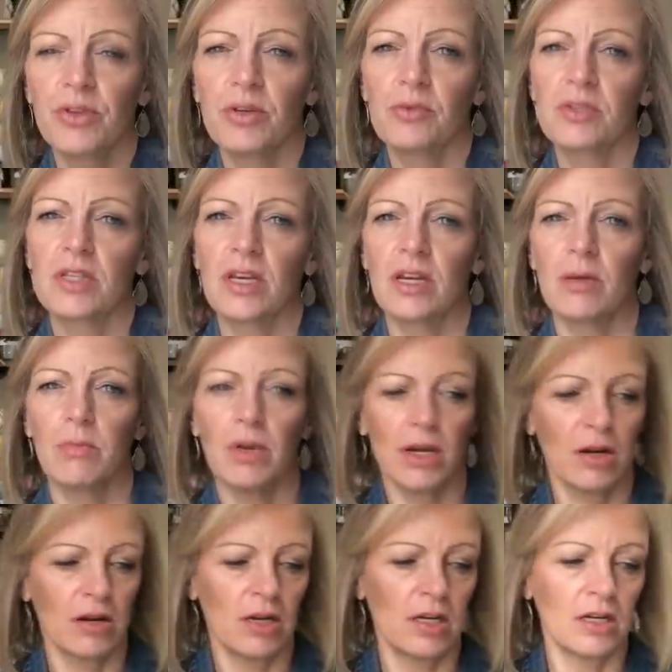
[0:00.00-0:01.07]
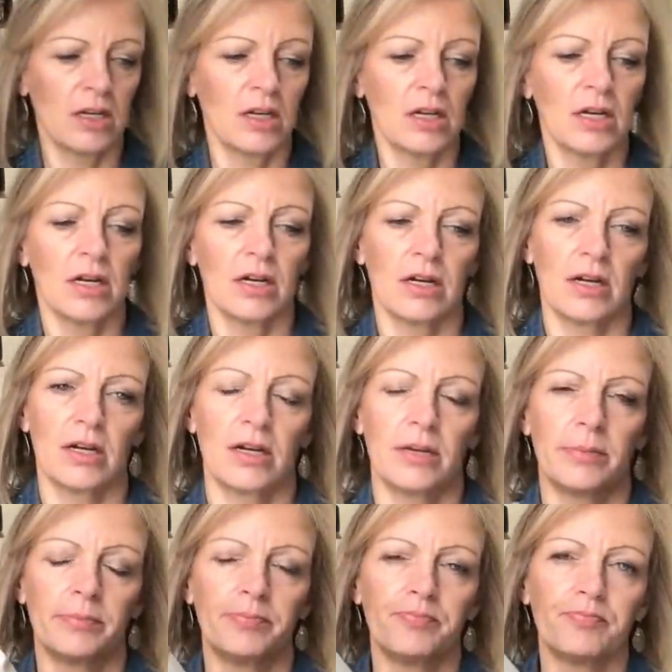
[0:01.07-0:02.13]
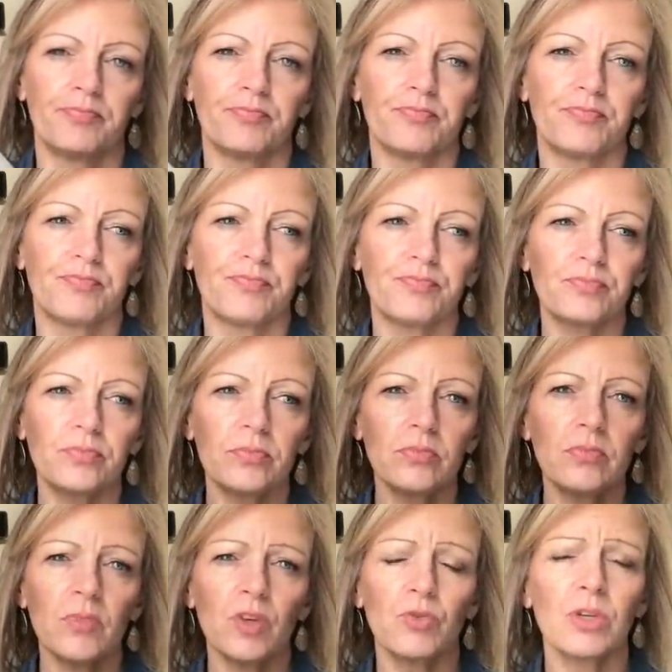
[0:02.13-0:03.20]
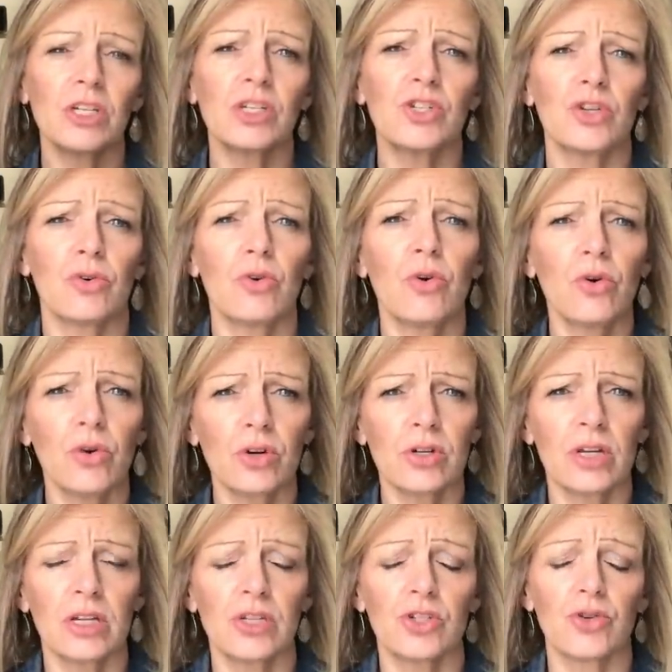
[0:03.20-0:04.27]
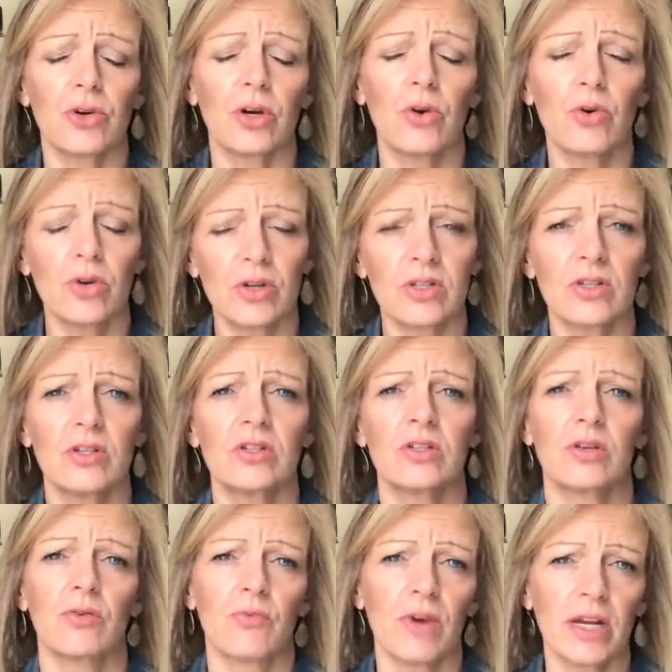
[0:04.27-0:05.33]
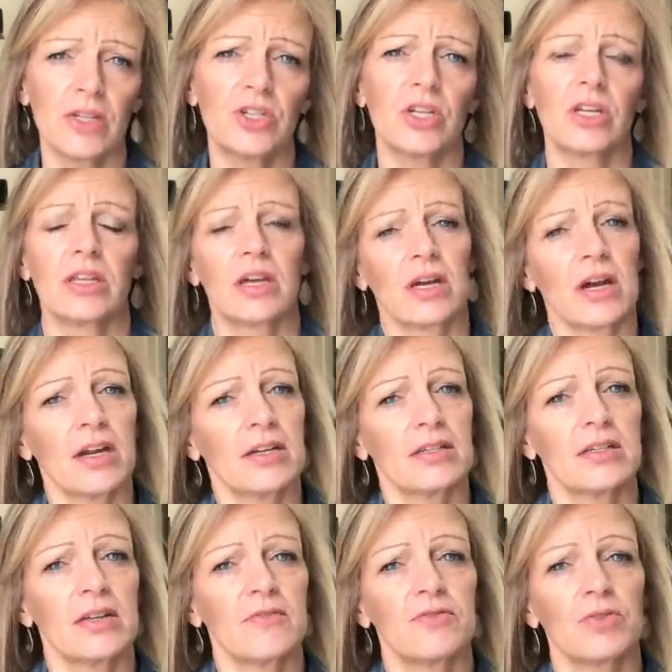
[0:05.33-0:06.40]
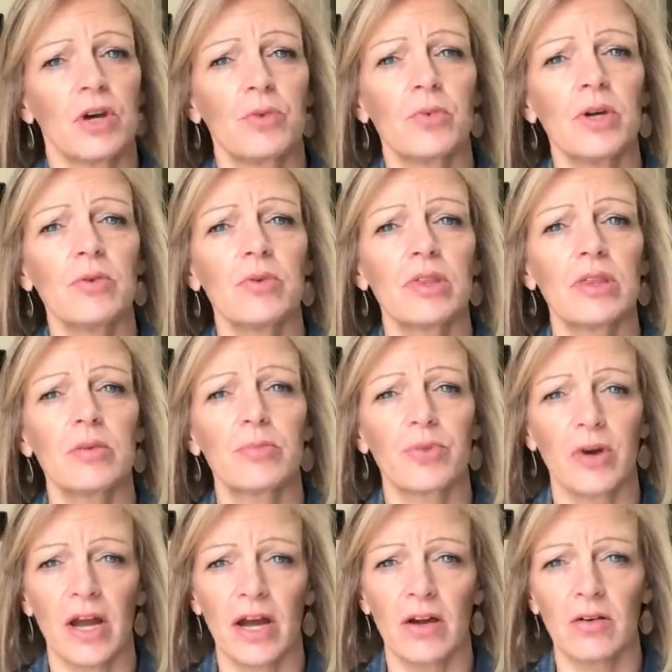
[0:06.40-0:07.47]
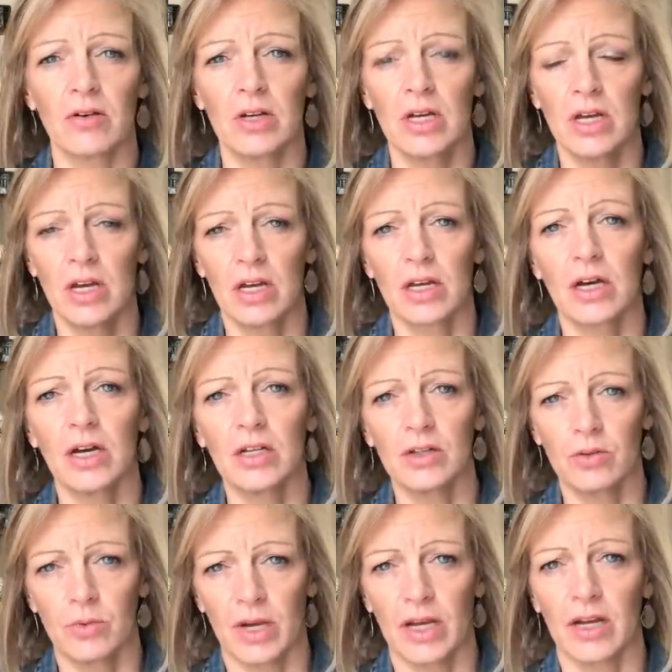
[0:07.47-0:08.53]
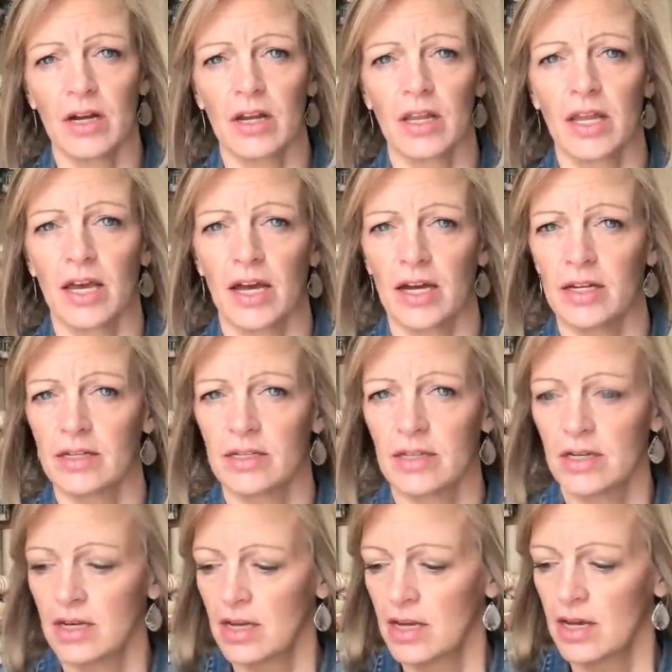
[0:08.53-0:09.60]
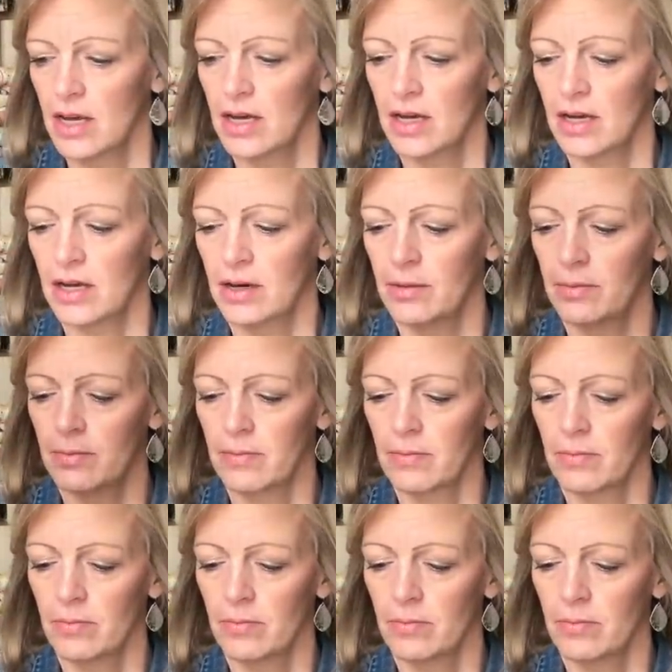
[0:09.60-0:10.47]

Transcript: that was getting married um, really enjoy, enjoy horses and ranching and that kind of stuff. So I went with the brown colorway on that. Um,